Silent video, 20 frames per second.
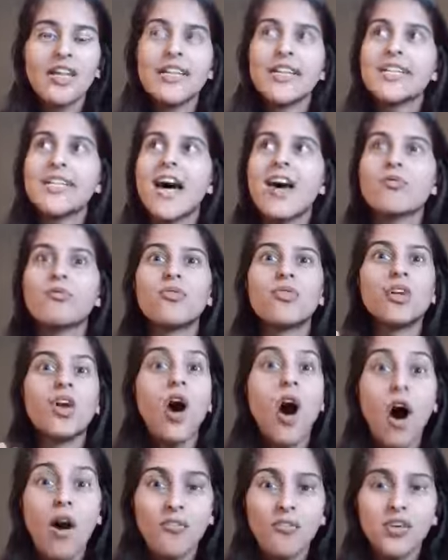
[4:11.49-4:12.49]
you need to have
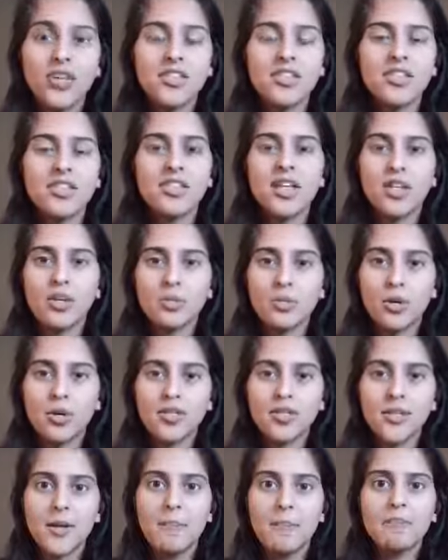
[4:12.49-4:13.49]
confidence in the other
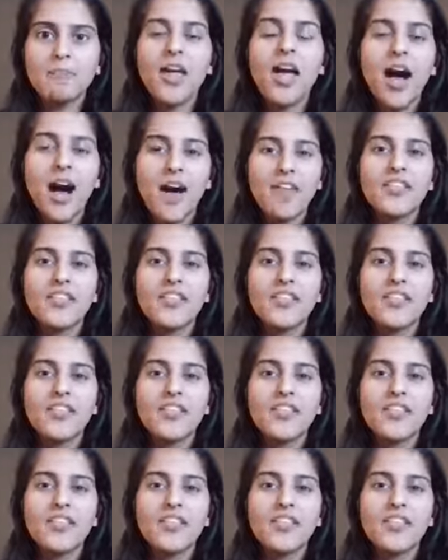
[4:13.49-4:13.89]
person